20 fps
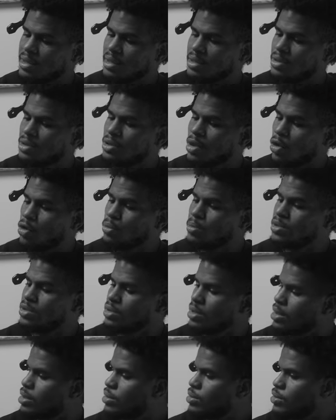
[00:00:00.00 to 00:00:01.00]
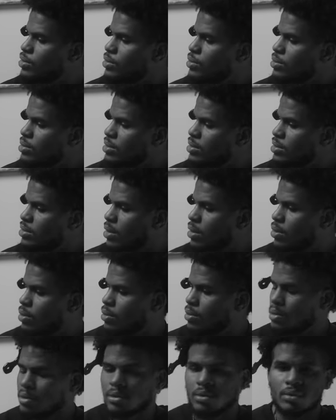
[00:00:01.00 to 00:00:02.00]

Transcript: like a dope shutter to it. So